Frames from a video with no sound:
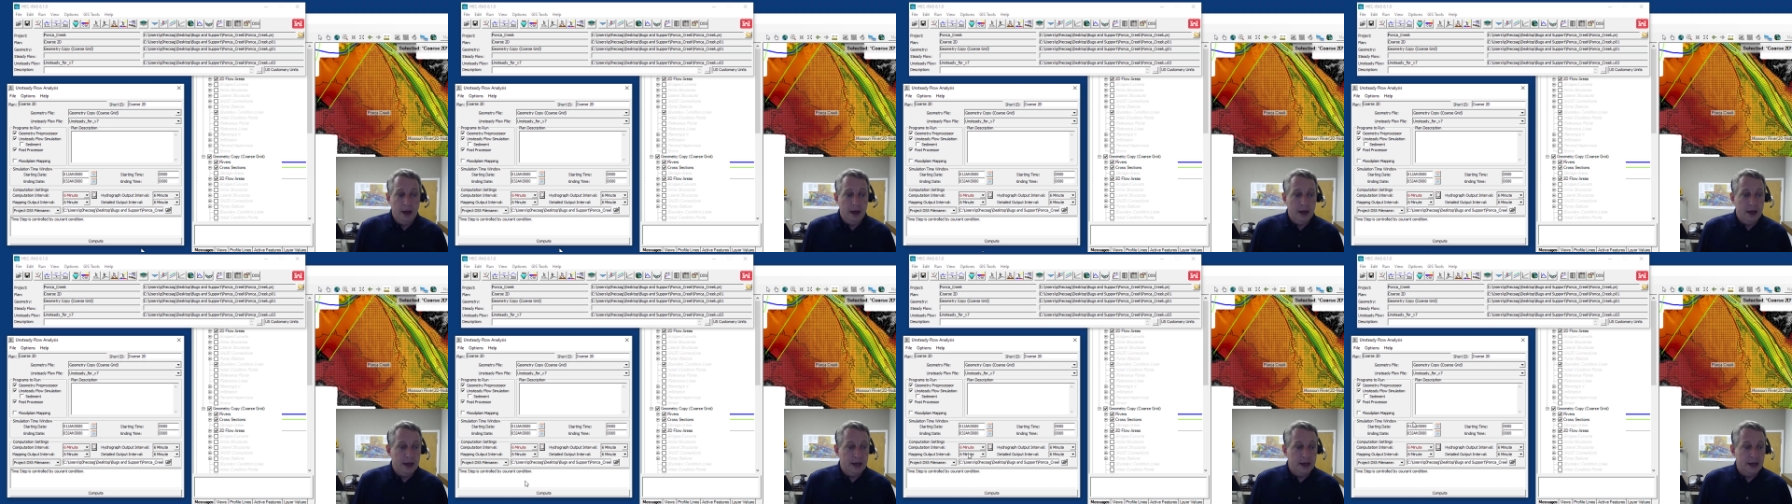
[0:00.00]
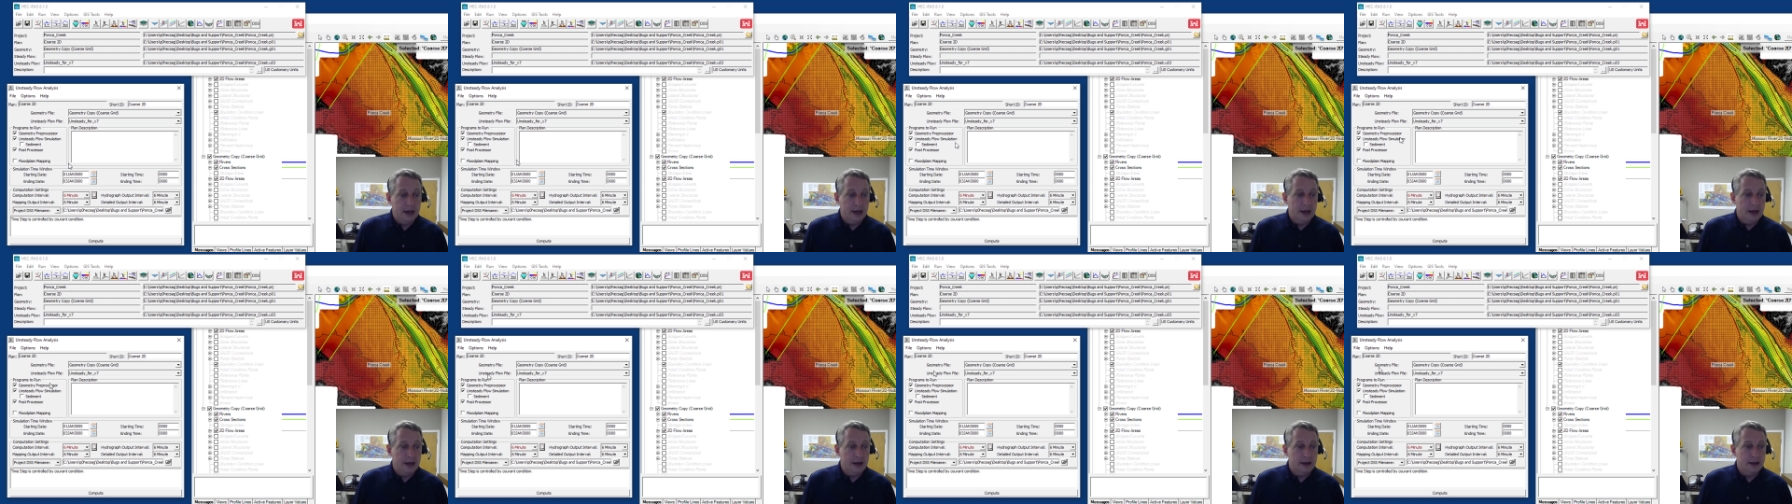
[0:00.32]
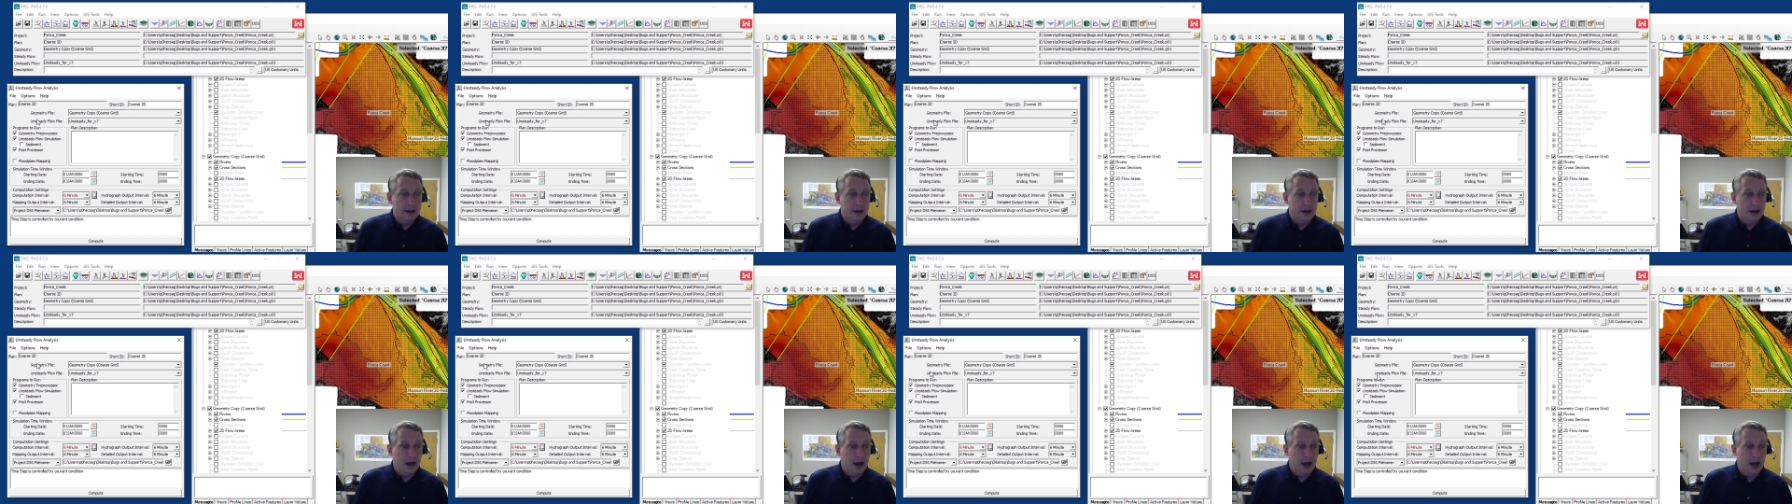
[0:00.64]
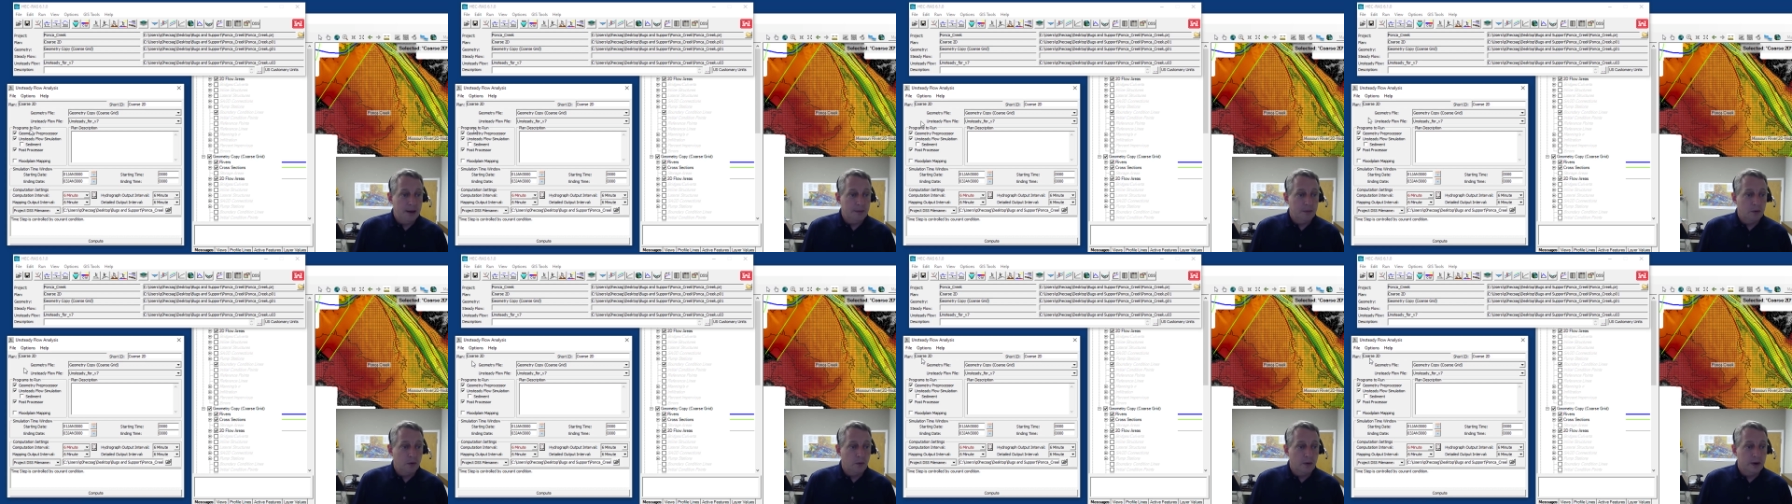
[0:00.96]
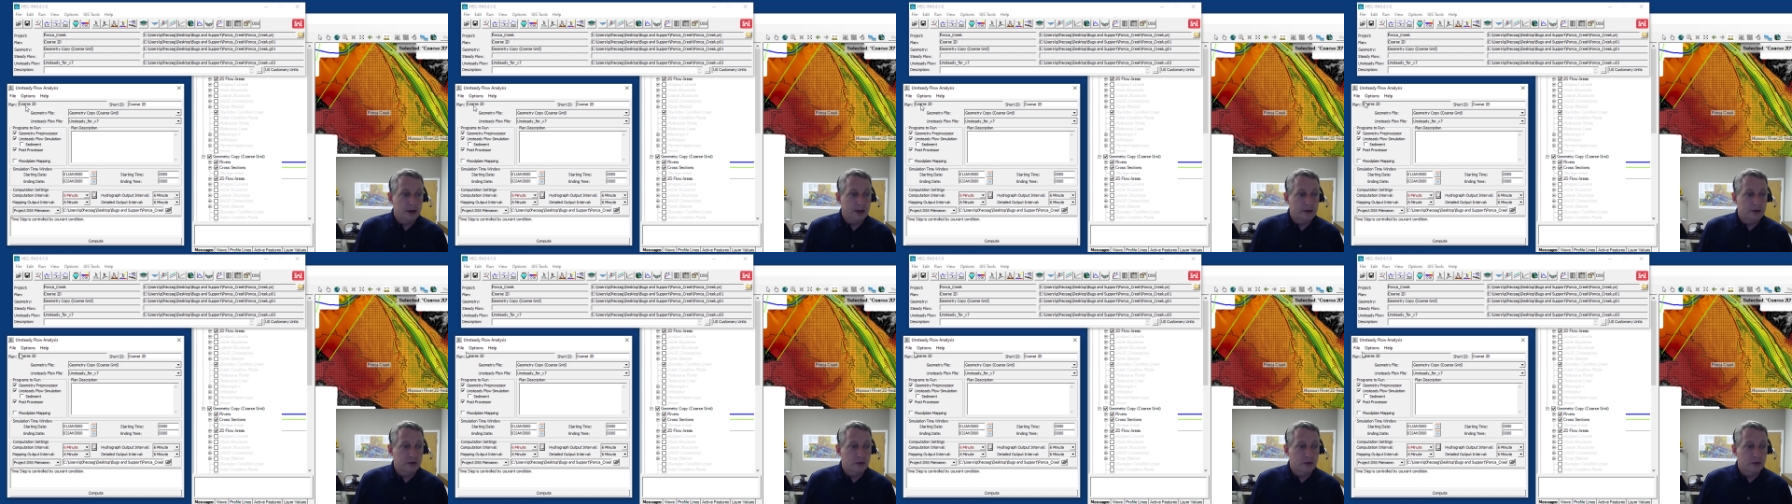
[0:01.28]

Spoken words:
And I'm going